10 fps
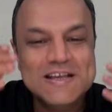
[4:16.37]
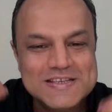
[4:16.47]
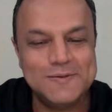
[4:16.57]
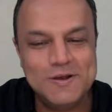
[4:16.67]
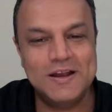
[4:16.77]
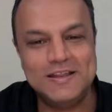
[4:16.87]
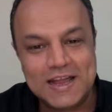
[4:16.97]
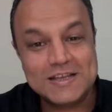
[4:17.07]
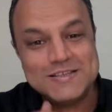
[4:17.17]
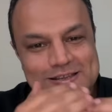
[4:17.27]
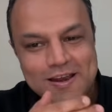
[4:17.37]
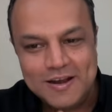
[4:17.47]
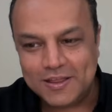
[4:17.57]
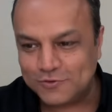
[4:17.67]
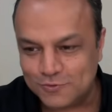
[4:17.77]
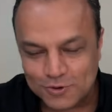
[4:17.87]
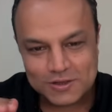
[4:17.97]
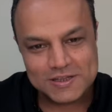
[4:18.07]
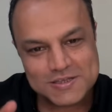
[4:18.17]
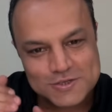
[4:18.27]
Similarly, that is 10 raised to.
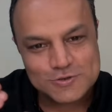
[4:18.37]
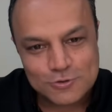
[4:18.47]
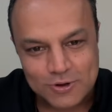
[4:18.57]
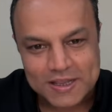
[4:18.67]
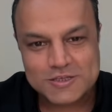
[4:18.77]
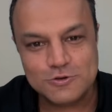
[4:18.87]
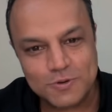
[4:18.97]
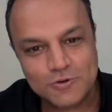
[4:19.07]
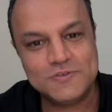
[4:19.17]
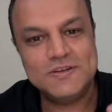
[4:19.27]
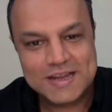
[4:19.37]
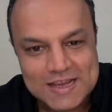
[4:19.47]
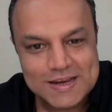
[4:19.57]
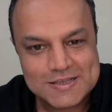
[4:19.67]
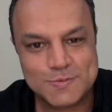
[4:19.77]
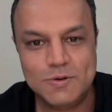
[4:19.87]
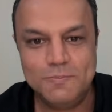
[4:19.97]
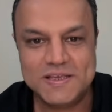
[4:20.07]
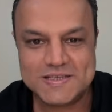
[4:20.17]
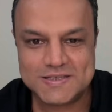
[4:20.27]
This is 2 raised to because in decimal
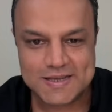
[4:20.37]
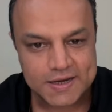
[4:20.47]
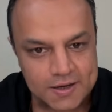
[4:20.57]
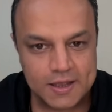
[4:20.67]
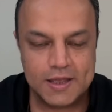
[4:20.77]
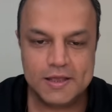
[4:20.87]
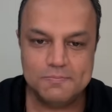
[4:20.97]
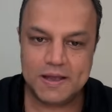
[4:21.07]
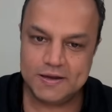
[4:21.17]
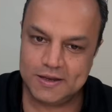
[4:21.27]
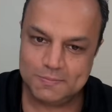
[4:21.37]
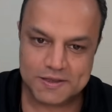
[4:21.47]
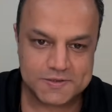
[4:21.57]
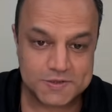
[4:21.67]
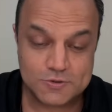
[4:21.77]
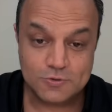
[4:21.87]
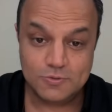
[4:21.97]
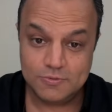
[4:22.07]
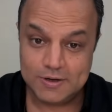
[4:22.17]
base is 10, in binary base is 2.